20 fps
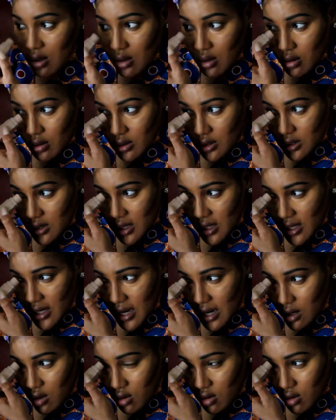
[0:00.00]
ngotinye le
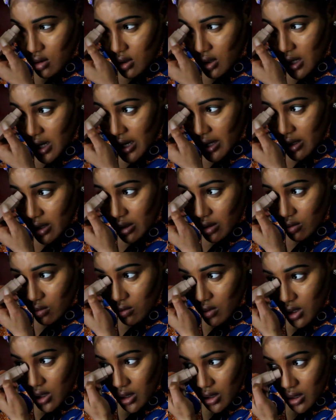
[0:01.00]
ya look like
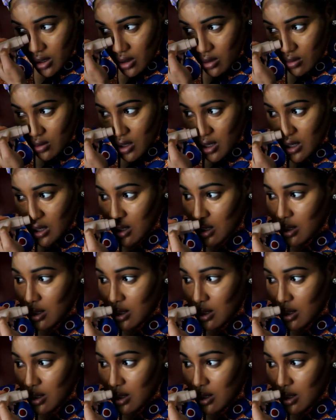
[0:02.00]
anyone in ekwa